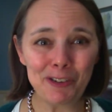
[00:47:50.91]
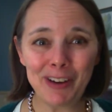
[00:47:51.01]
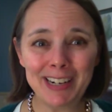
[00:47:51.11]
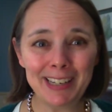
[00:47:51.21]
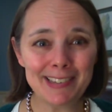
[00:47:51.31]

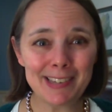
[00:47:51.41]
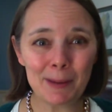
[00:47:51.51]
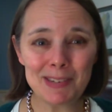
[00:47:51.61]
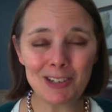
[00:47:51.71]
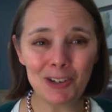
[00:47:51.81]
finding a
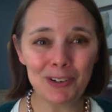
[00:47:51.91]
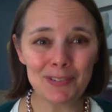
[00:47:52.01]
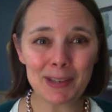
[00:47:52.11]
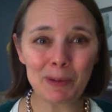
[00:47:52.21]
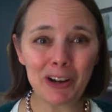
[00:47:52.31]
substitute if
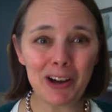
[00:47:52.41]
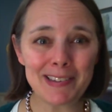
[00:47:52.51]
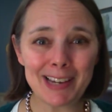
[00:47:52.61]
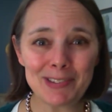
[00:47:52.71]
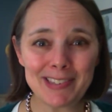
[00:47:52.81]
someone
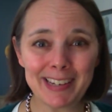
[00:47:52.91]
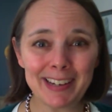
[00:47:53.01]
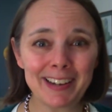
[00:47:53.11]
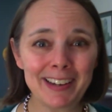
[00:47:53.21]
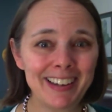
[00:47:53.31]
calls out
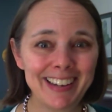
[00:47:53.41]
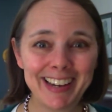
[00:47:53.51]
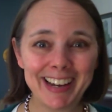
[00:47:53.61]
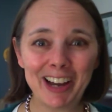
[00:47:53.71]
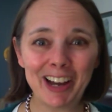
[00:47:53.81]
sick,
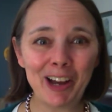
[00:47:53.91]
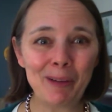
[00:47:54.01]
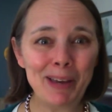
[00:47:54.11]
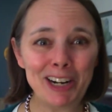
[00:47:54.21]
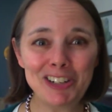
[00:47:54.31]

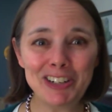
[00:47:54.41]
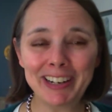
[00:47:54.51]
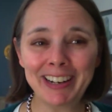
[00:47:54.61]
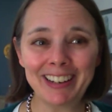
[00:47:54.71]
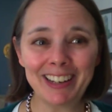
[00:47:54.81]

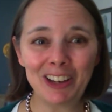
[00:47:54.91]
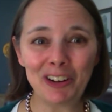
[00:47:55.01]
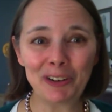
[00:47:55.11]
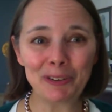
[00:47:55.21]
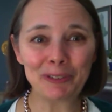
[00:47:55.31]
managing,
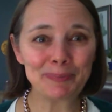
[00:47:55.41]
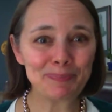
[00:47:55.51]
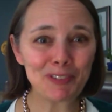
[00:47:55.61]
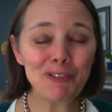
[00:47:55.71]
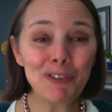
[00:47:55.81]

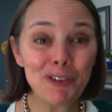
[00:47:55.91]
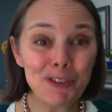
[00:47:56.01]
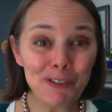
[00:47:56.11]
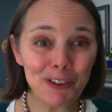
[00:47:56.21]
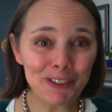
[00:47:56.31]

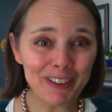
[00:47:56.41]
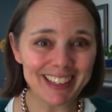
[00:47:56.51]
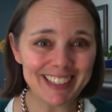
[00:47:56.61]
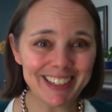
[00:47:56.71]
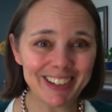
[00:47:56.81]
food for the
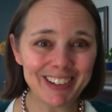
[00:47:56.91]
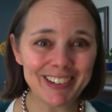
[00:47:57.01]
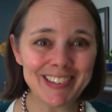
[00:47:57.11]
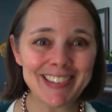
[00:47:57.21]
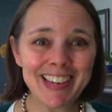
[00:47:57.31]

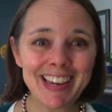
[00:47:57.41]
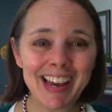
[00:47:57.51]
volunteers,